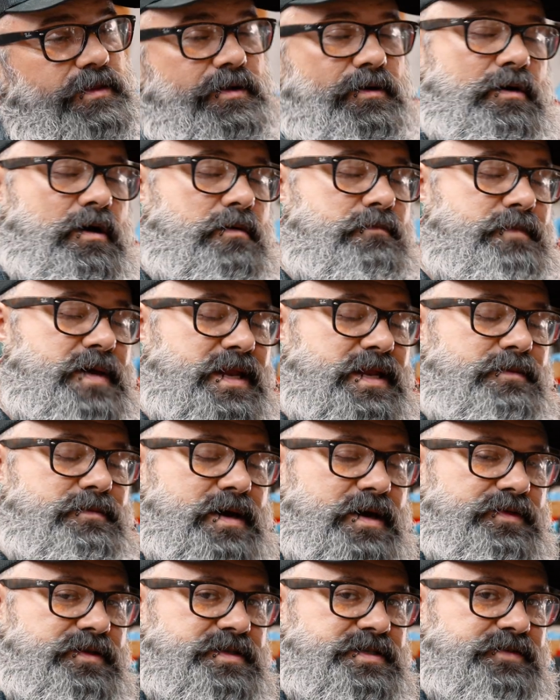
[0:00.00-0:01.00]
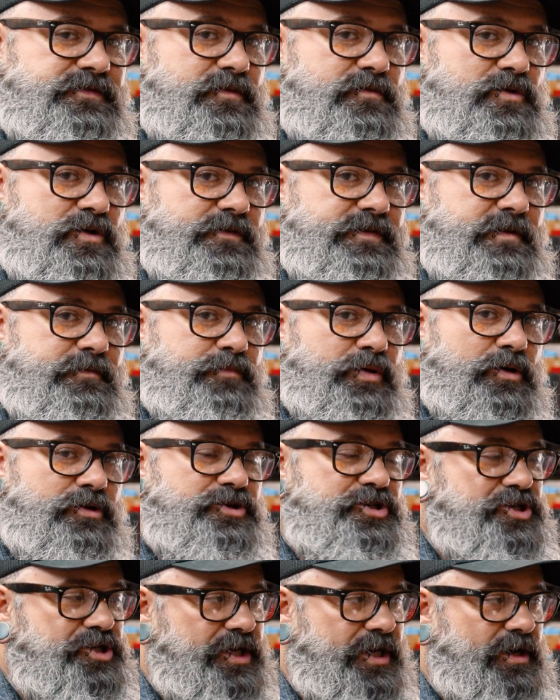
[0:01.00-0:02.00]
There are many methods of removing
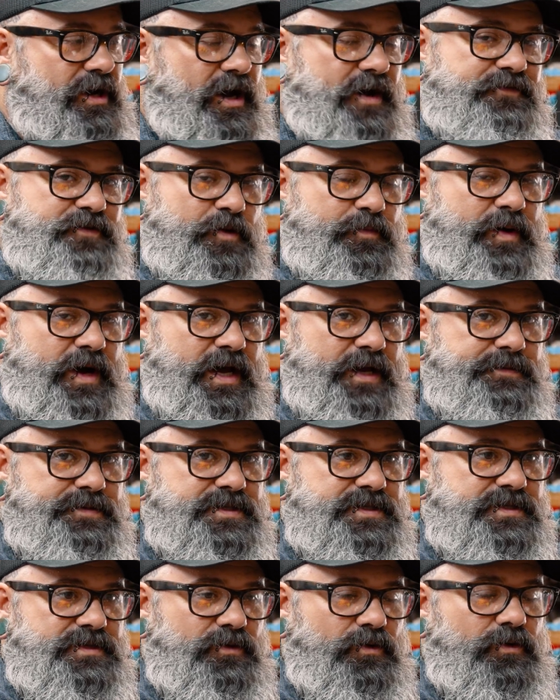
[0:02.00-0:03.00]
burnt shit off your pipes.